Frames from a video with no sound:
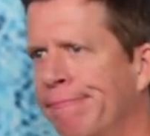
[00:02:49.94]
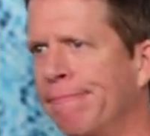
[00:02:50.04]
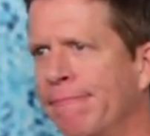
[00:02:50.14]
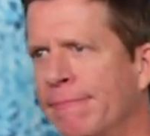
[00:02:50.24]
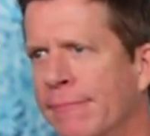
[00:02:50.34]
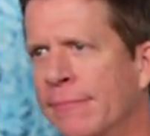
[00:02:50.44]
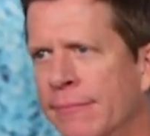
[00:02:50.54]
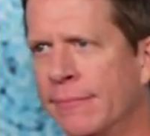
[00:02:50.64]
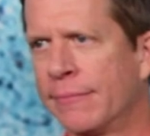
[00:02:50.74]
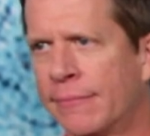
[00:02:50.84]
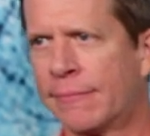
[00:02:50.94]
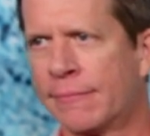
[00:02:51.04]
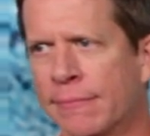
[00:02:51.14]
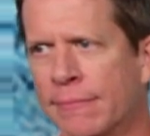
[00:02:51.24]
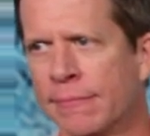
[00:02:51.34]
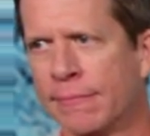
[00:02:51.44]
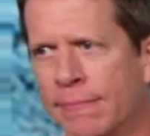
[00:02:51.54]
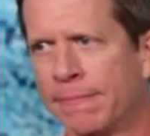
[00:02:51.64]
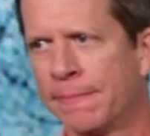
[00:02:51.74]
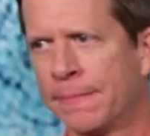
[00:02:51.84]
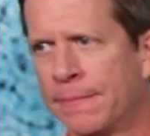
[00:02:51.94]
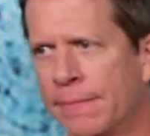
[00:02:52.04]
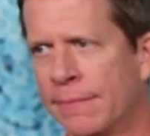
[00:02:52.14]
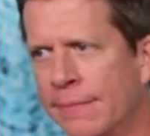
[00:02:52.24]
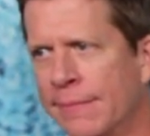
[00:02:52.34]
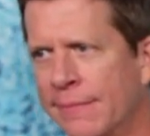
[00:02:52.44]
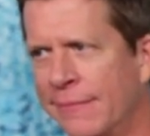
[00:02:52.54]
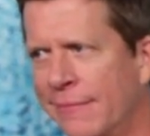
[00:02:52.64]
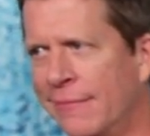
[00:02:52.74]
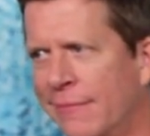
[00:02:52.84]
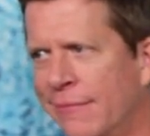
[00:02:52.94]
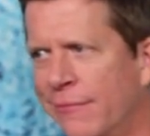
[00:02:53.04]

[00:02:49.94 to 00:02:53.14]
No words are spoken by the person on screen.